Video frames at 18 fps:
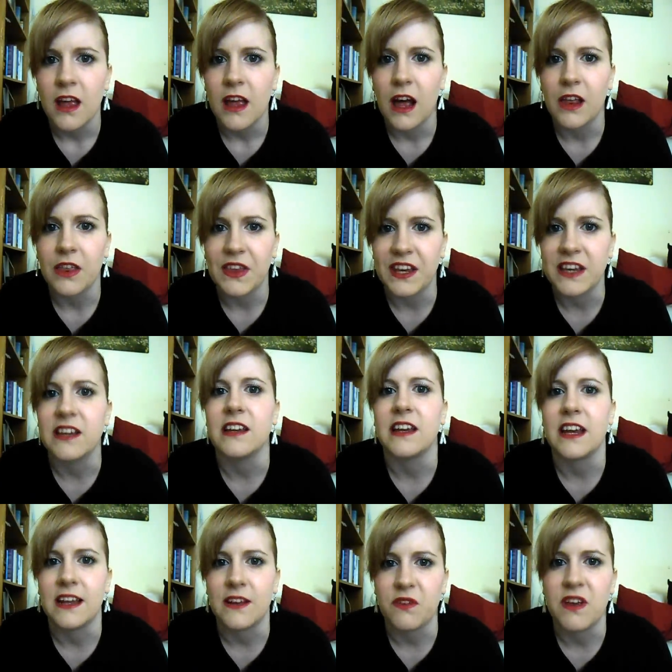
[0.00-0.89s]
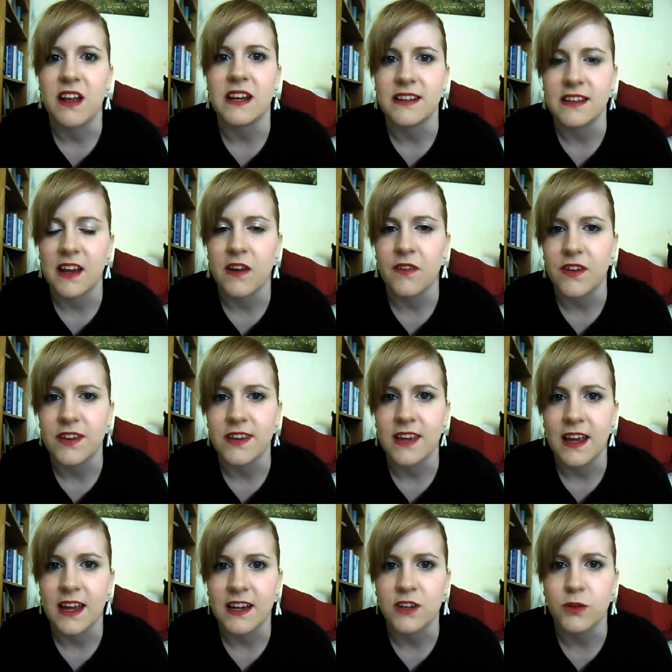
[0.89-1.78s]
I think it's fairly safe to
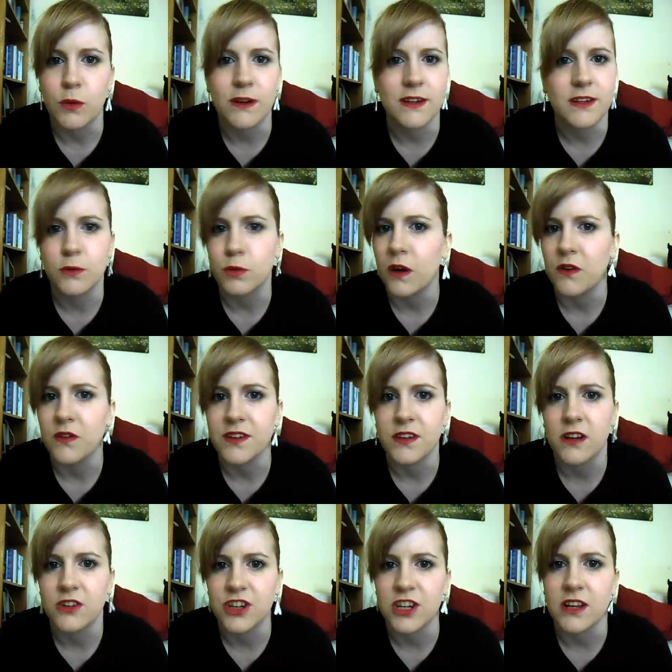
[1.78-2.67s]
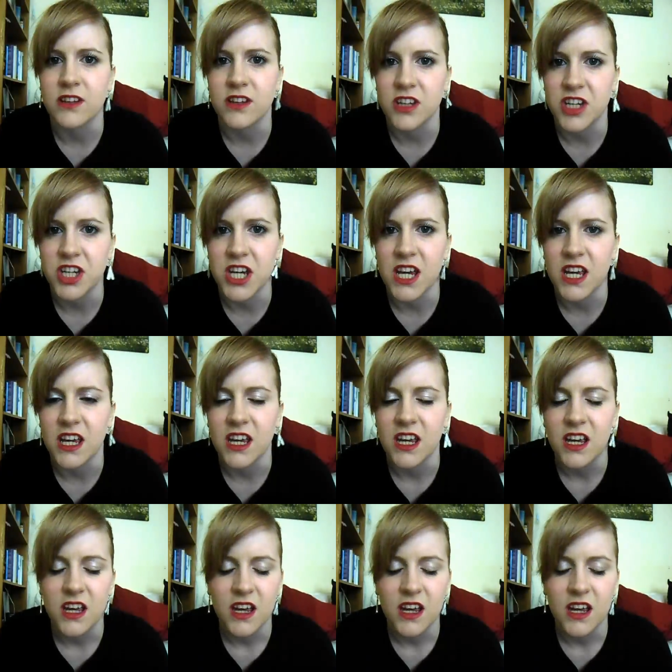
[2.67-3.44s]
say 2012 is not Jensen's year.